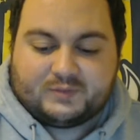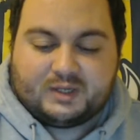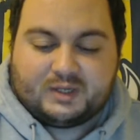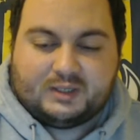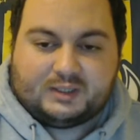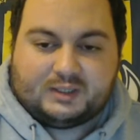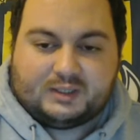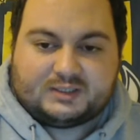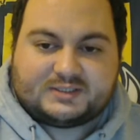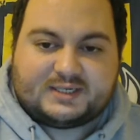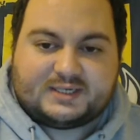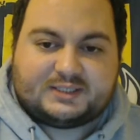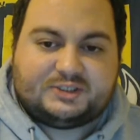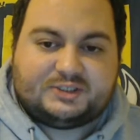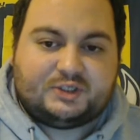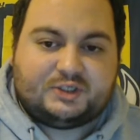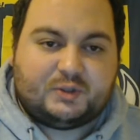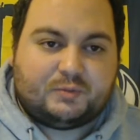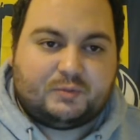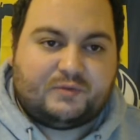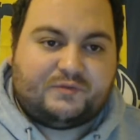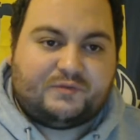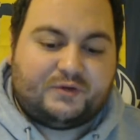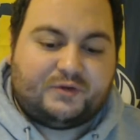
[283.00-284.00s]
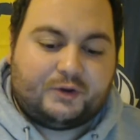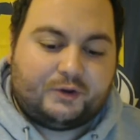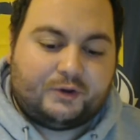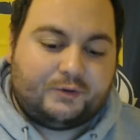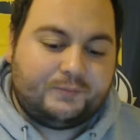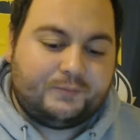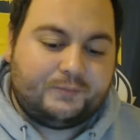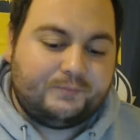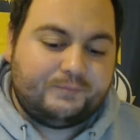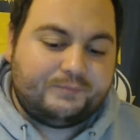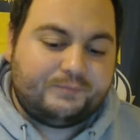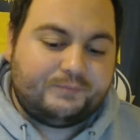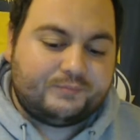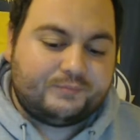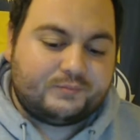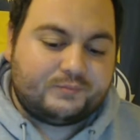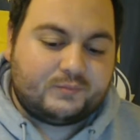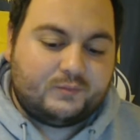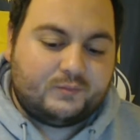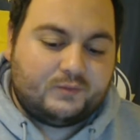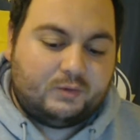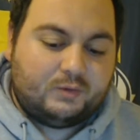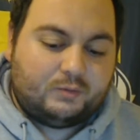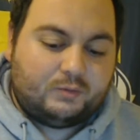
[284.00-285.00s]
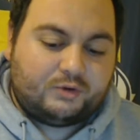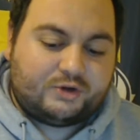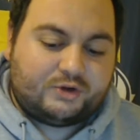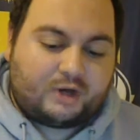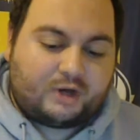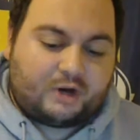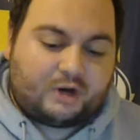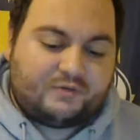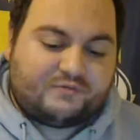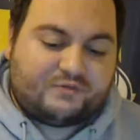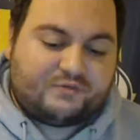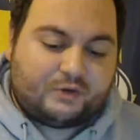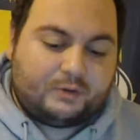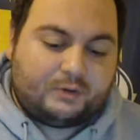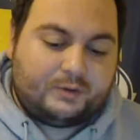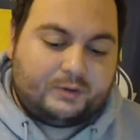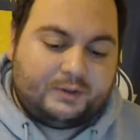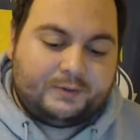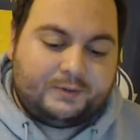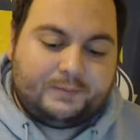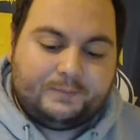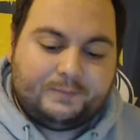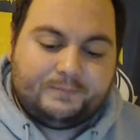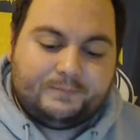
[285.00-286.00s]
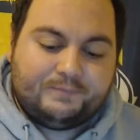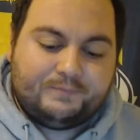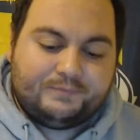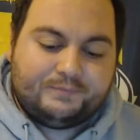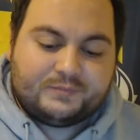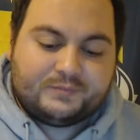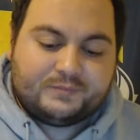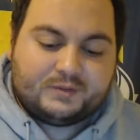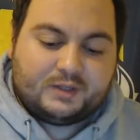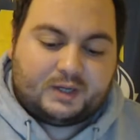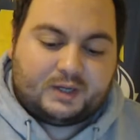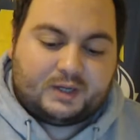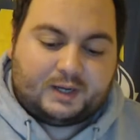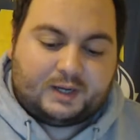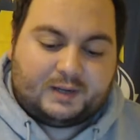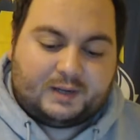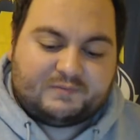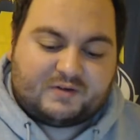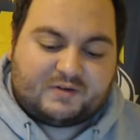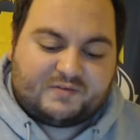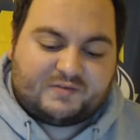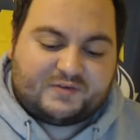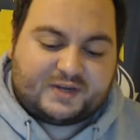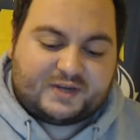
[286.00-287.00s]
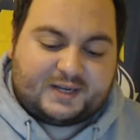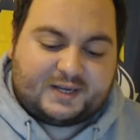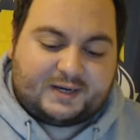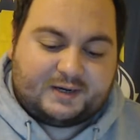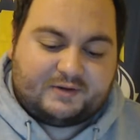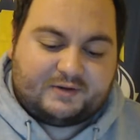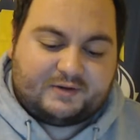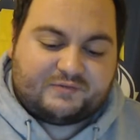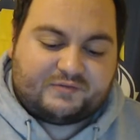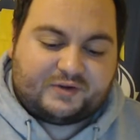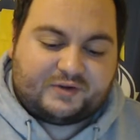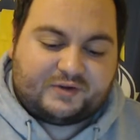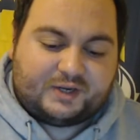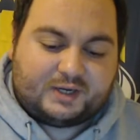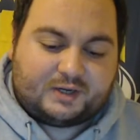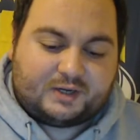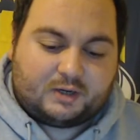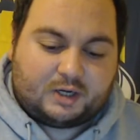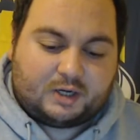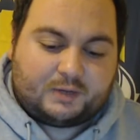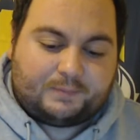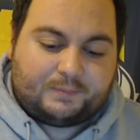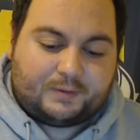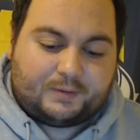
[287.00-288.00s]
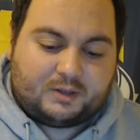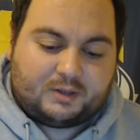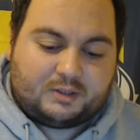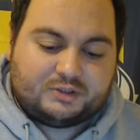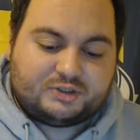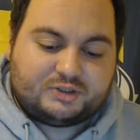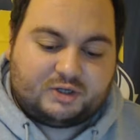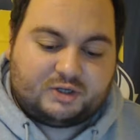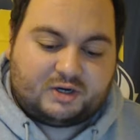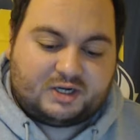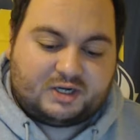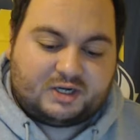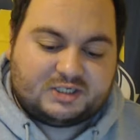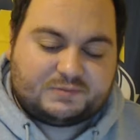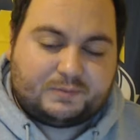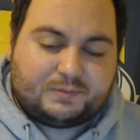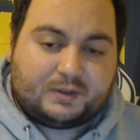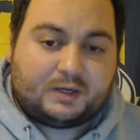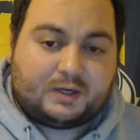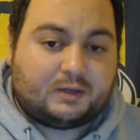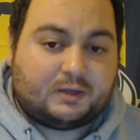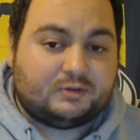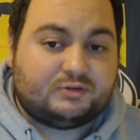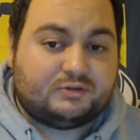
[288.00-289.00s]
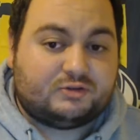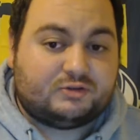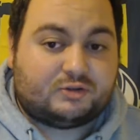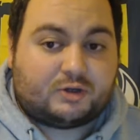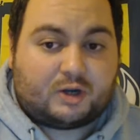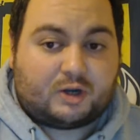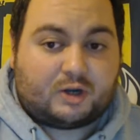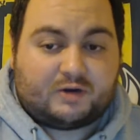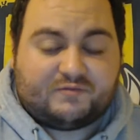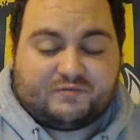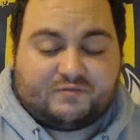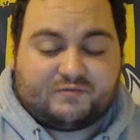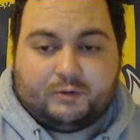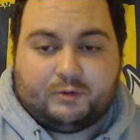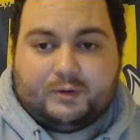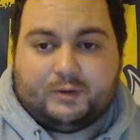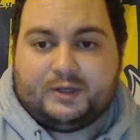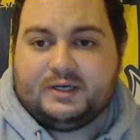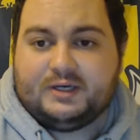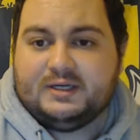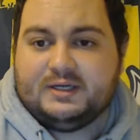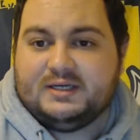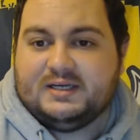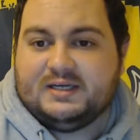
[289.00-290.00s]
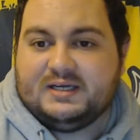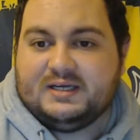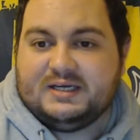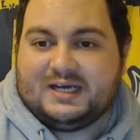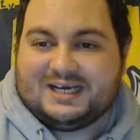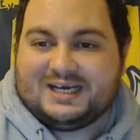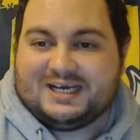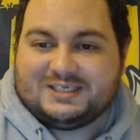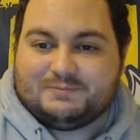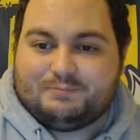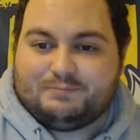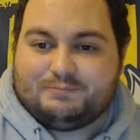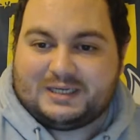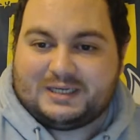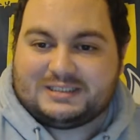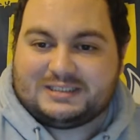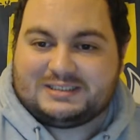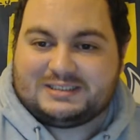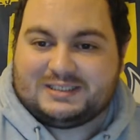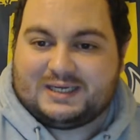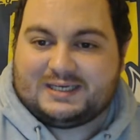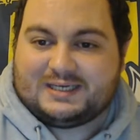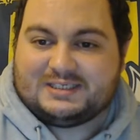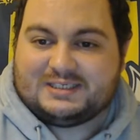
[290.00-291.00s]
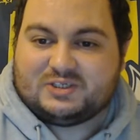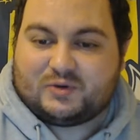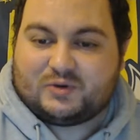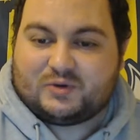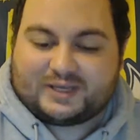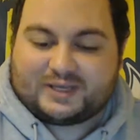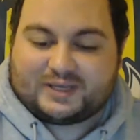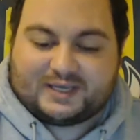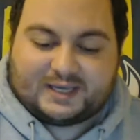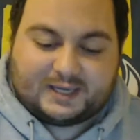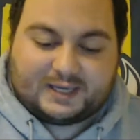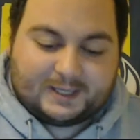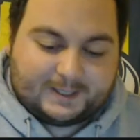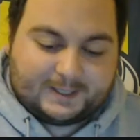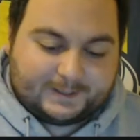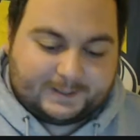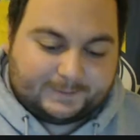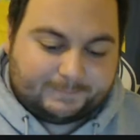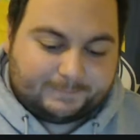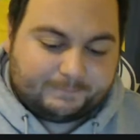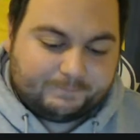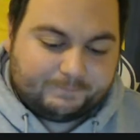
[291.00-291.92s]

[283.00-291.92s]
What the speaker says: let's get to the review. We'll go through it. If I forget anything, I apologize, but I'll go through it as best as I can.